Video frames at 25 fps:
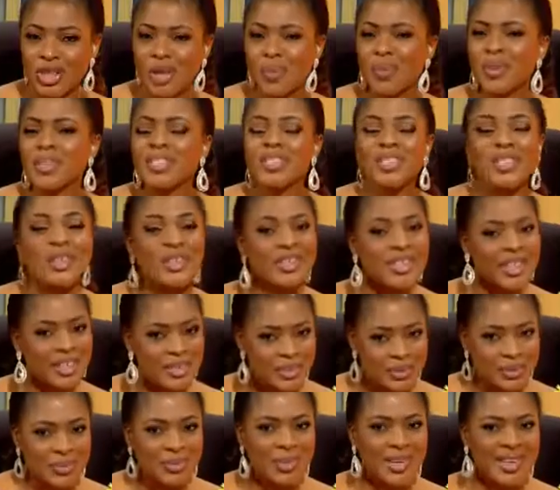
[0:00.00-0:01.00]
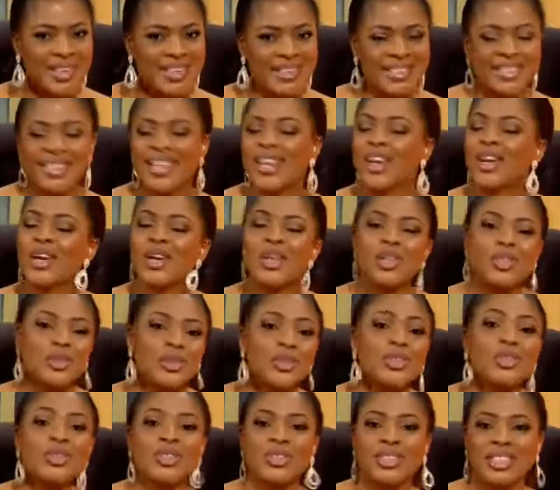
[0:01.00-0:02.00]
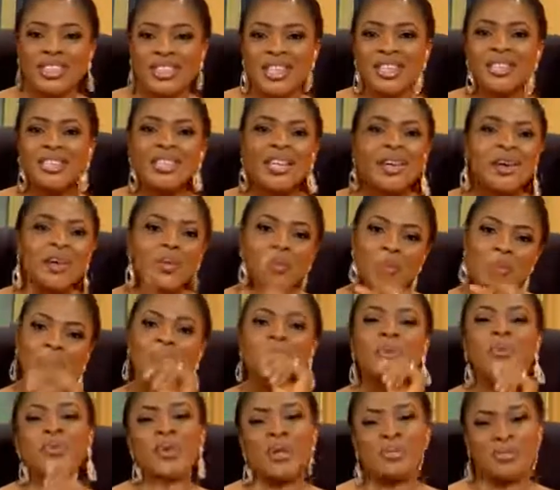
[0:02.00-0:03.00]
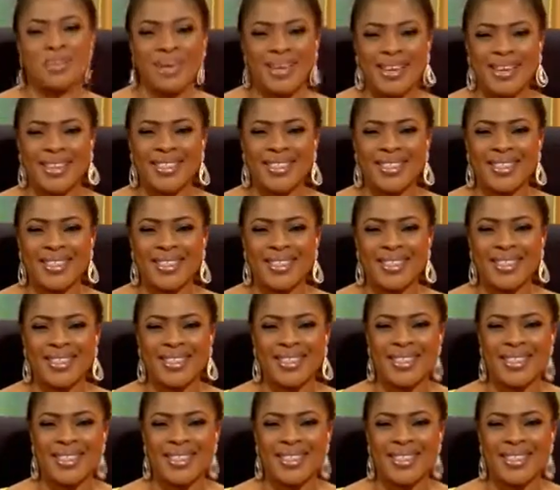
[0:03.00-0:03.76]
still on HealthWise. Don't touch that dial. We'll be right back. Thank you.